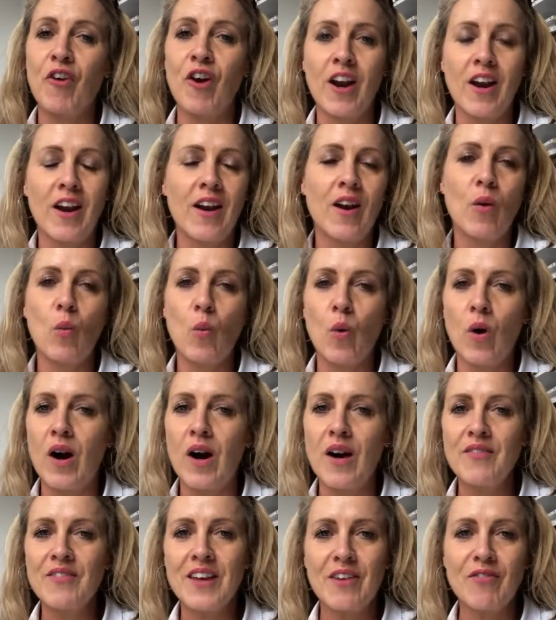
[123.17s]
friend,
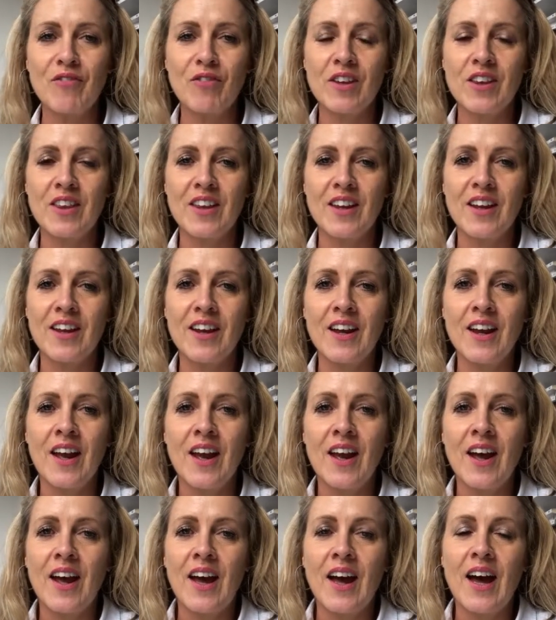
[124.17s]
wife, everything,
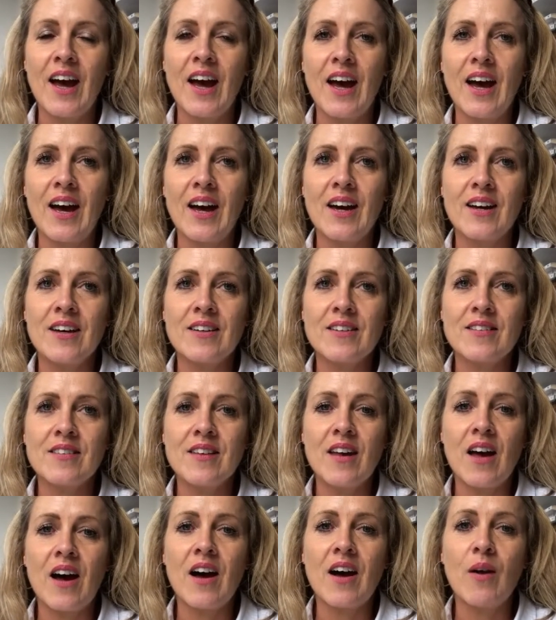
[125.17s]

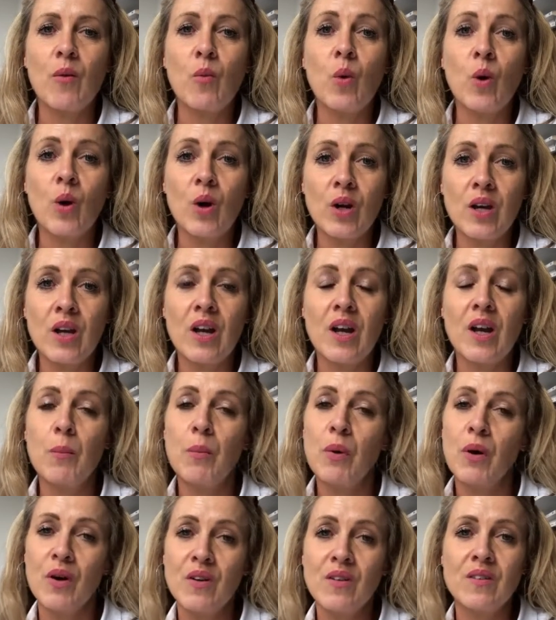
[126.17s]
as a working
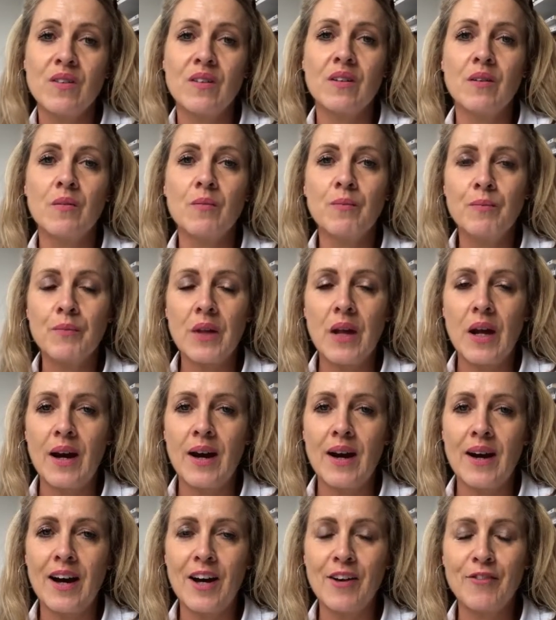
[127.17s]
person.
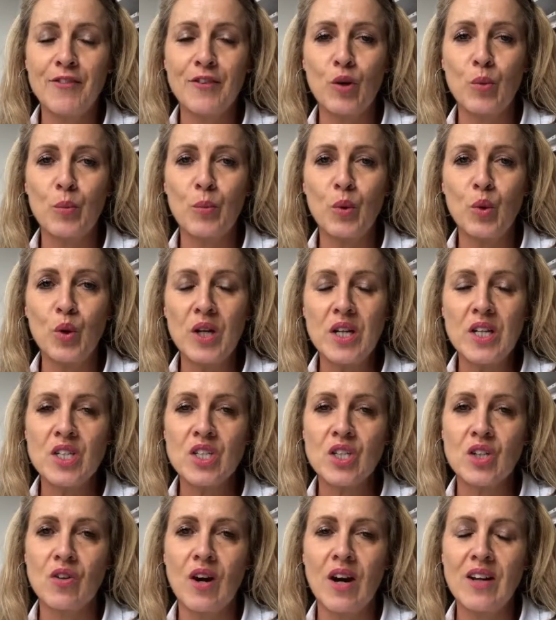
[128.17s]
I felt more
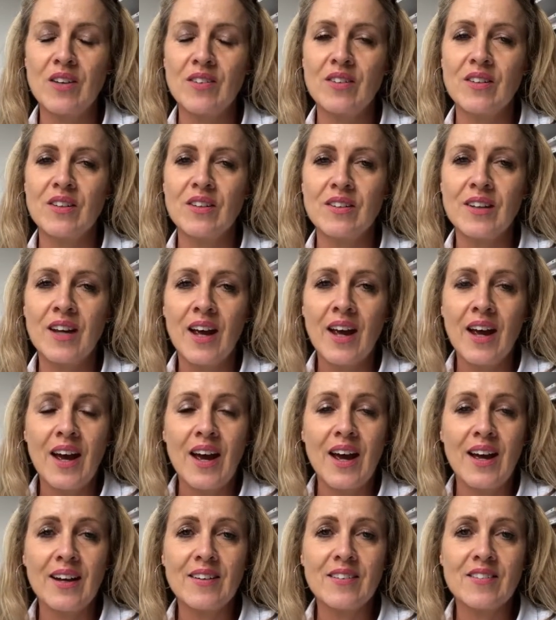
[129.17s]
integrated,
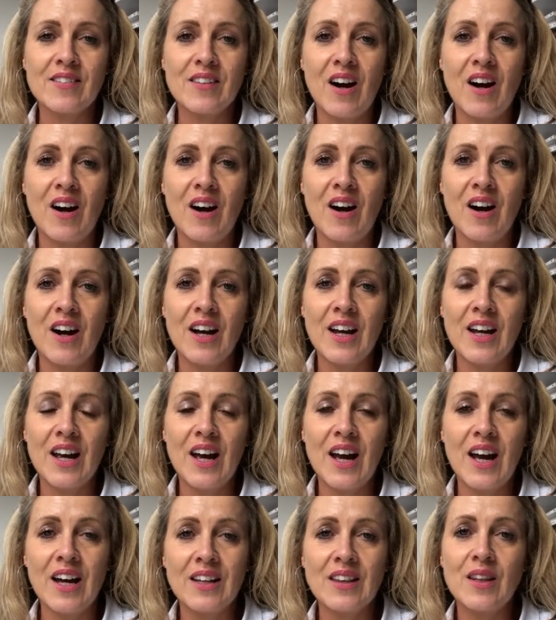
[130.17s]
and I
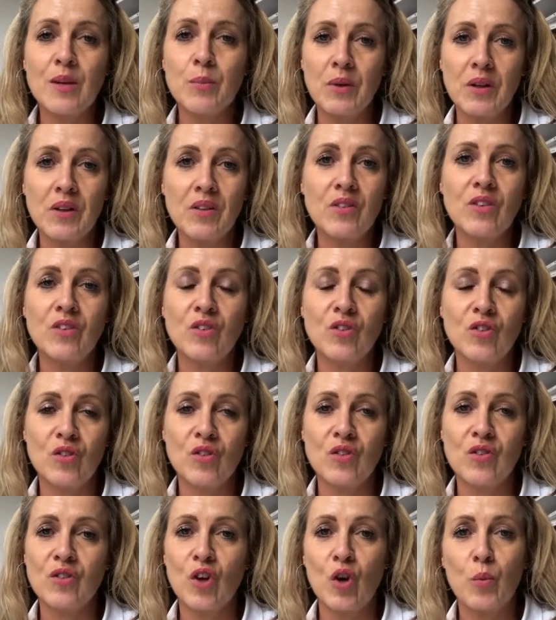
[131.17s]
had the ability to
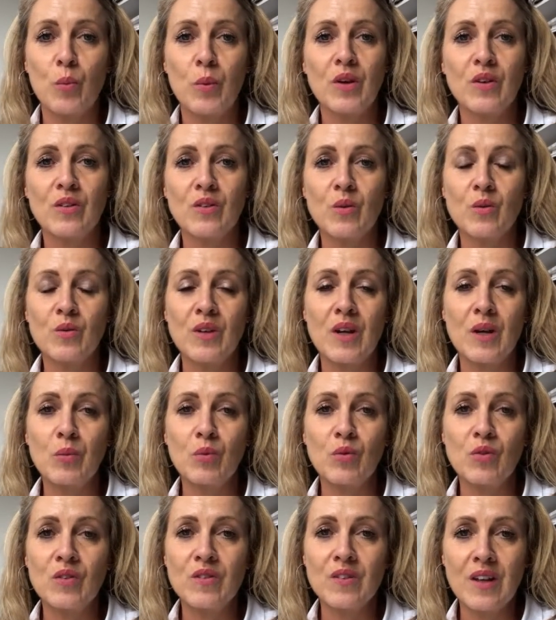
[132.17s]
do so because I was
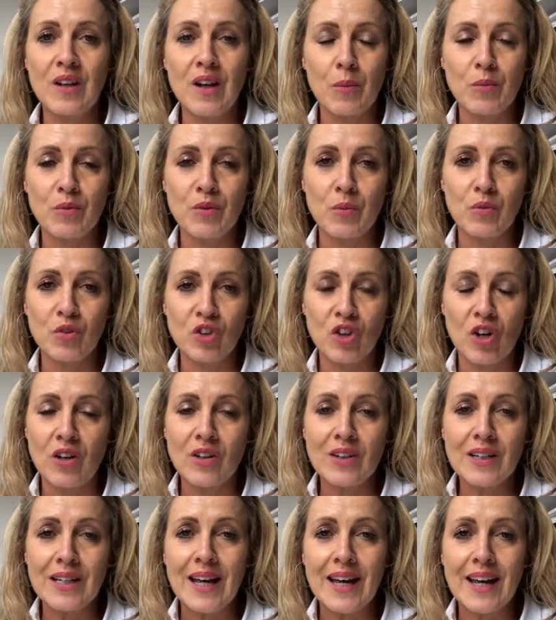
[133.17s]
able to set up some
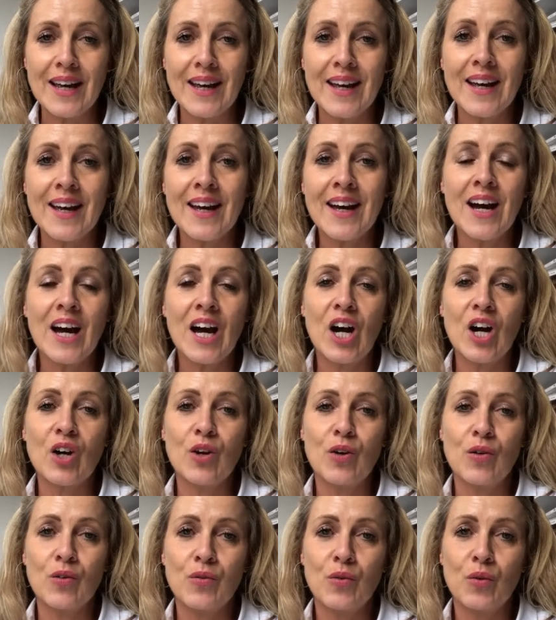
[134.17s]
childcare. I
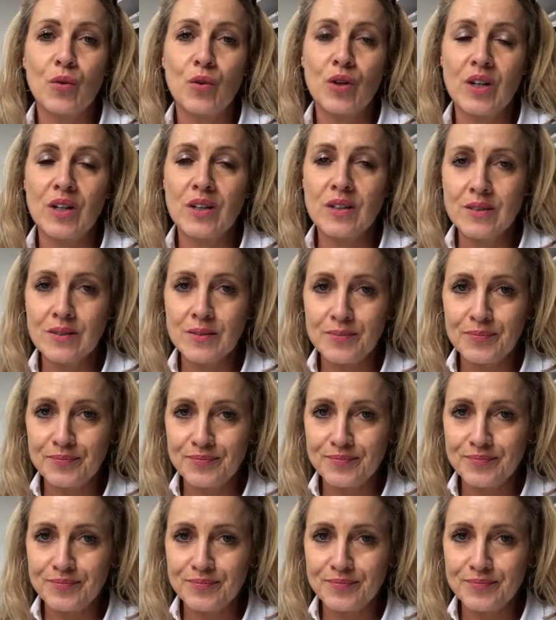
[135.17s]
could afford it,